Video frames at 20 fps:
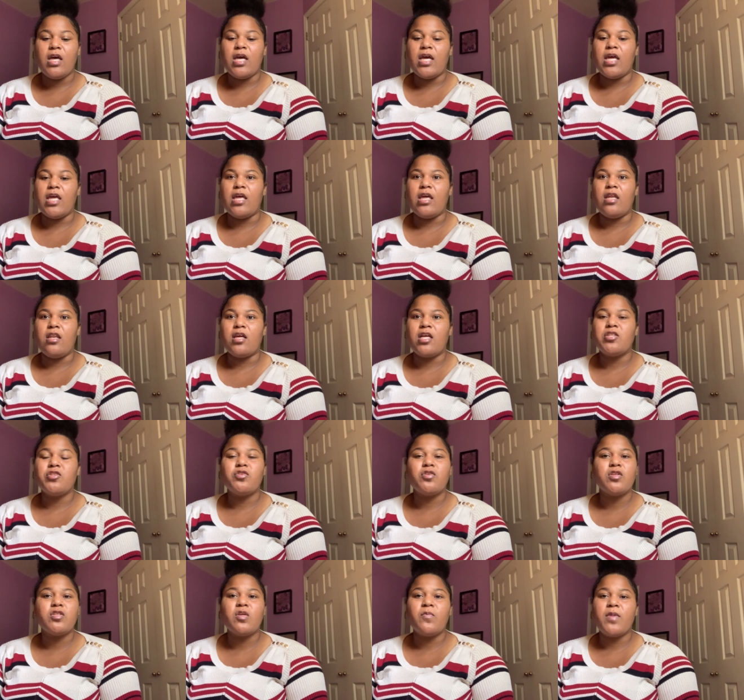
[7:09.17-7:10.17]
And because there's
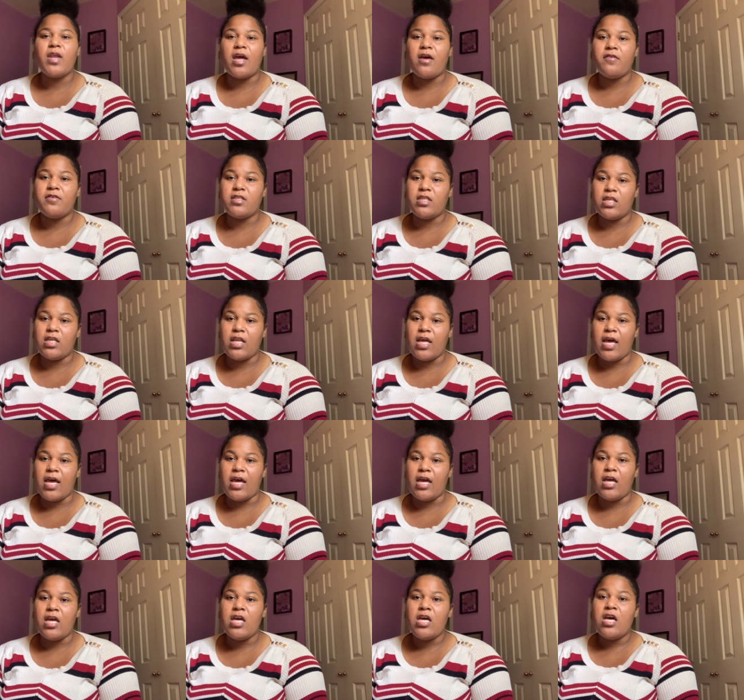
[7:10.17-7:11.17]
only so many hours in the
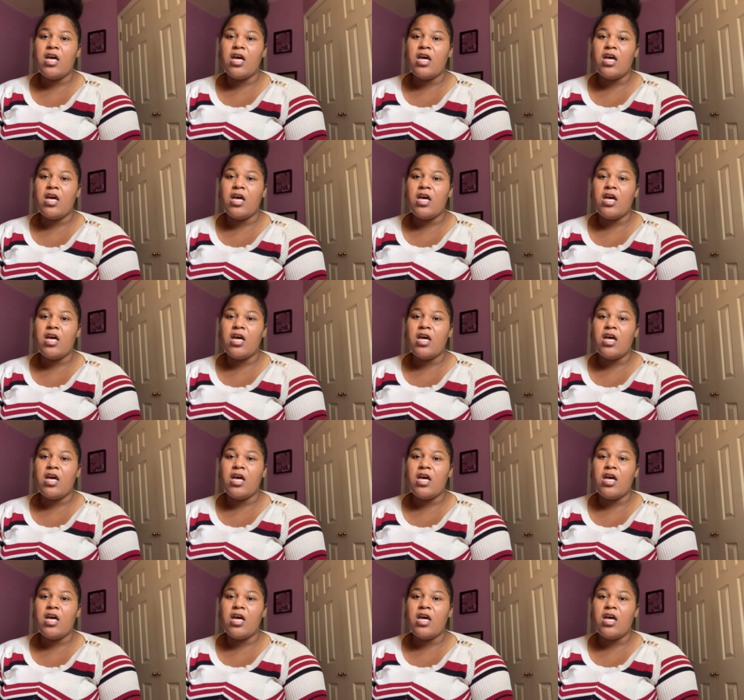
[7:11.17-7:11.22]
day.